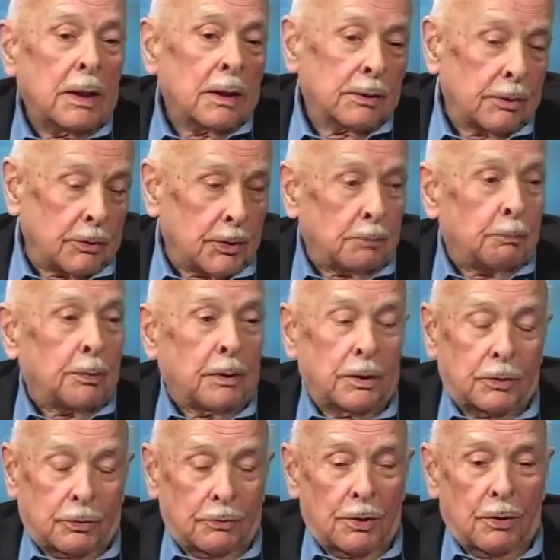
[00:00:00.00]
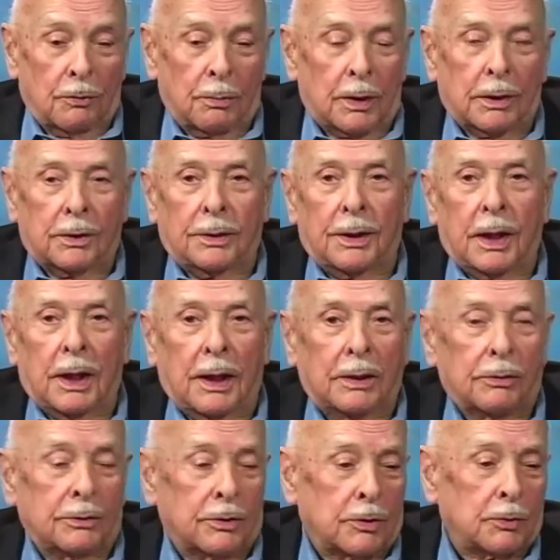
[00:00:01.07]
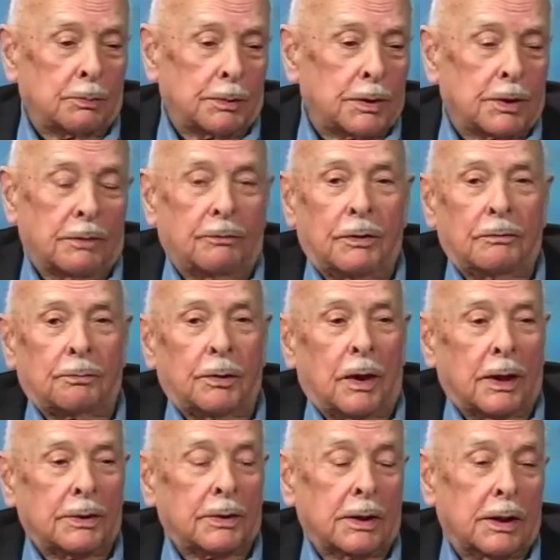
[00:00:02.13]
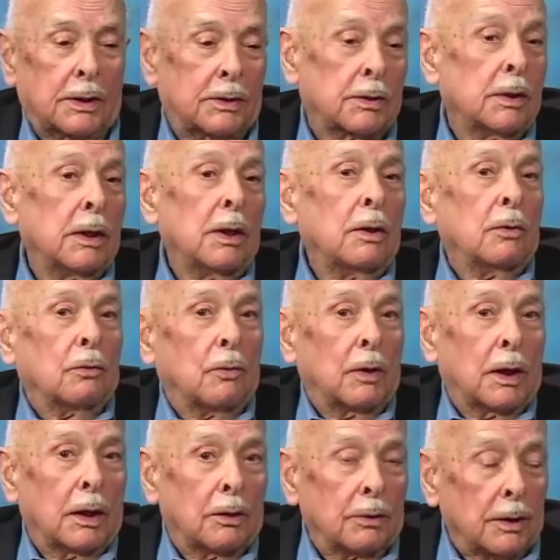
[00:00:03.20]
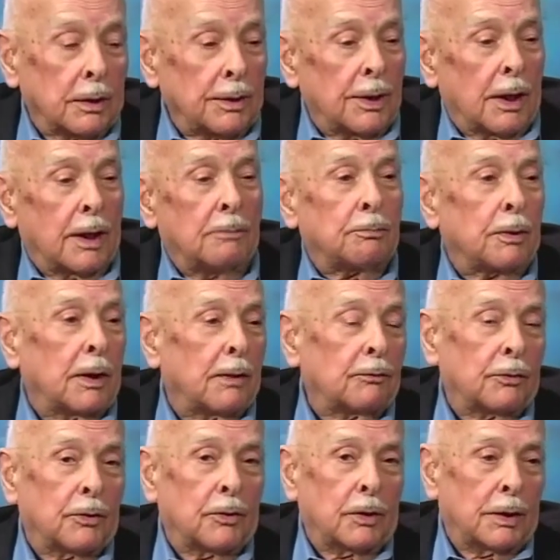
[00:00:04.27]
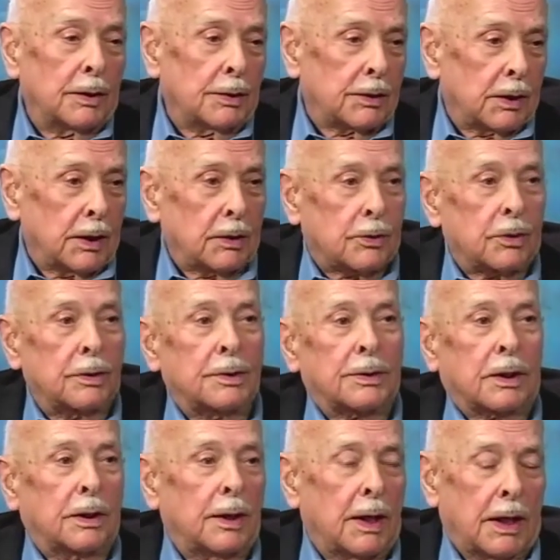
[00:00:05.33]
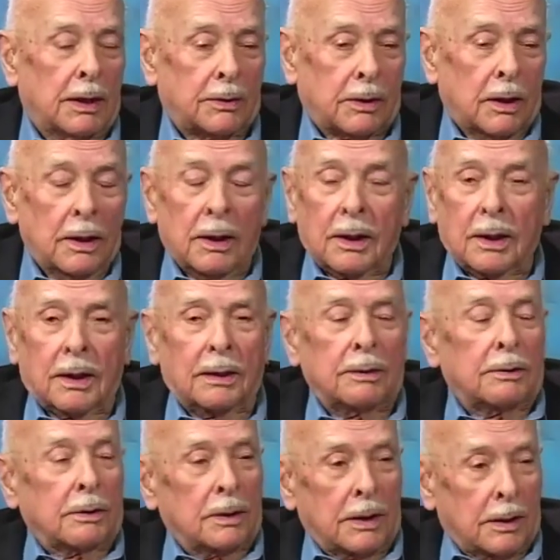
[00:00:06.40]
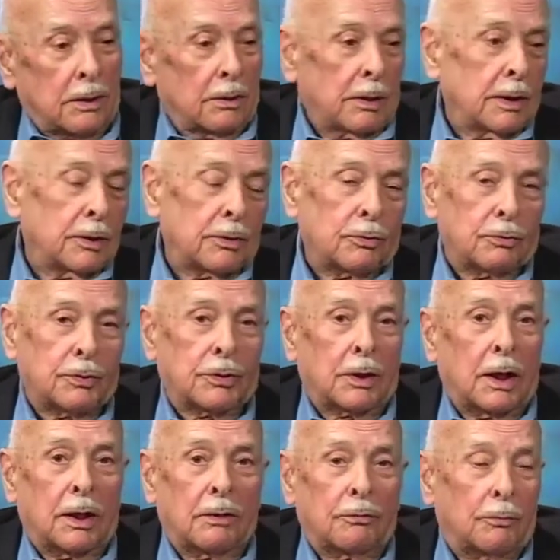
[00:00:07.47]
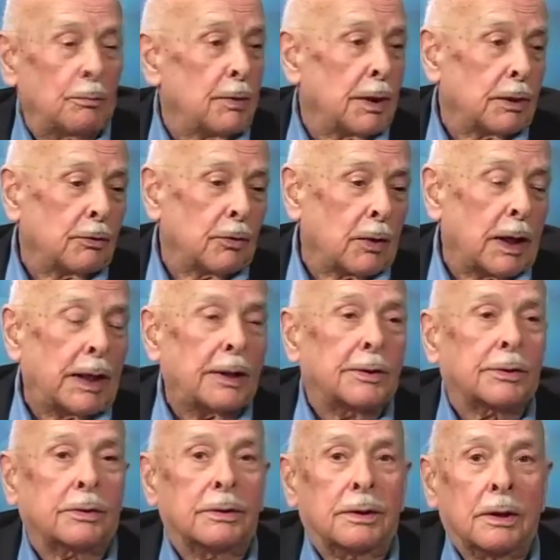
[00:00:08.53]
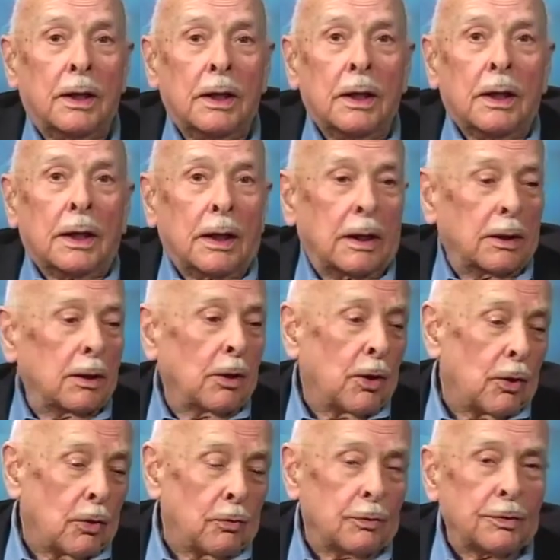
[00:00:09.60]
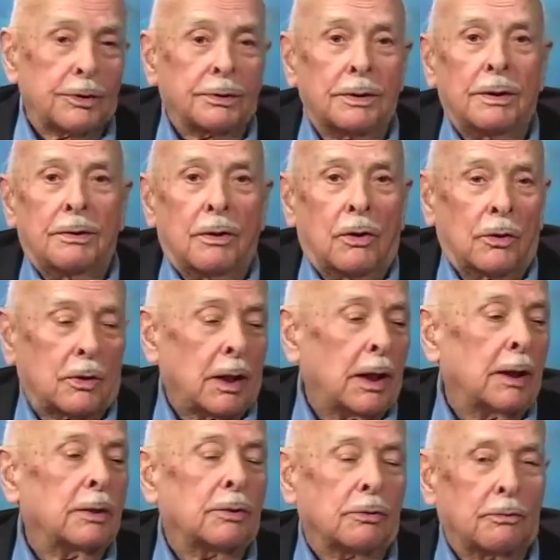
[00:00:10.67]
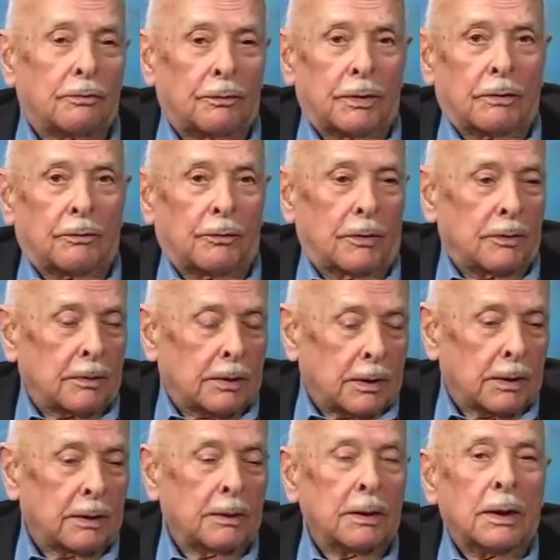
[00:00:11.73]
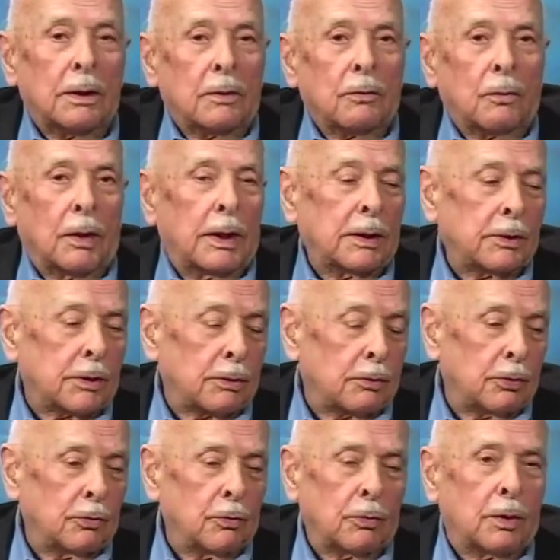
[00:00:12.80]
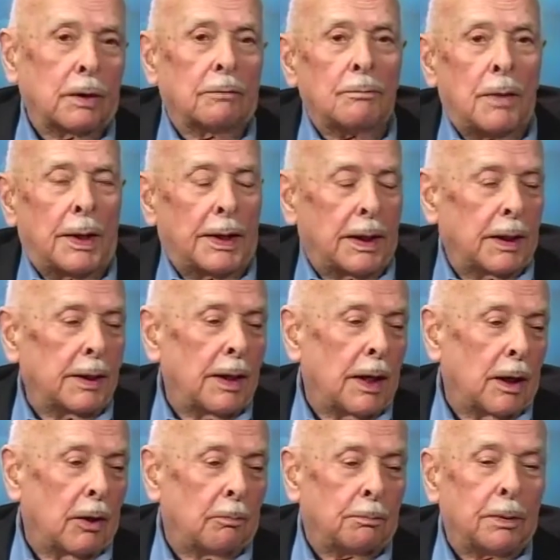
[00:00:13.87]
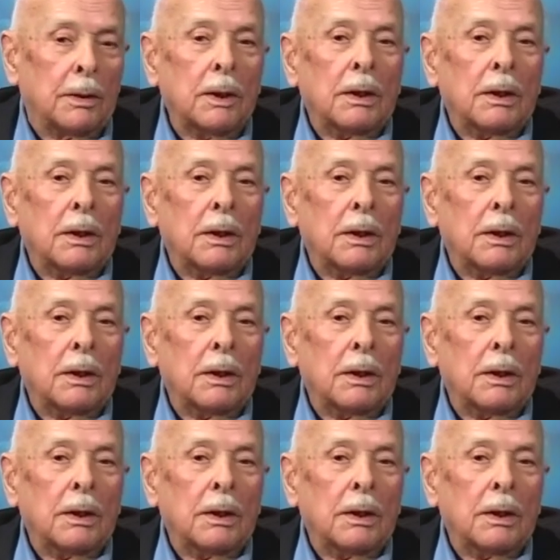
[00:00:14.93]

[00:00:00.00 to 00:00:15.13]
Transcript: There's as you know better than I, there's a specific process where nonprofit organizations can ask, and literally, as you say, you've made grants and loans and all kinds of different ways to give money and help